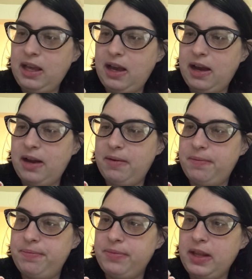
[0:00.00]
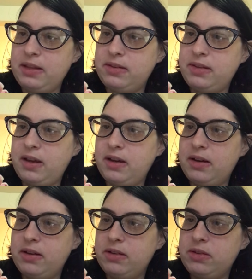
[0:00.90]
Um, it's a
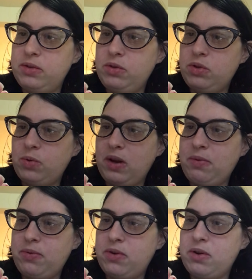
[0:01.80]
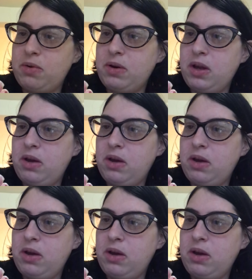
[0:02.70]
uh, new 24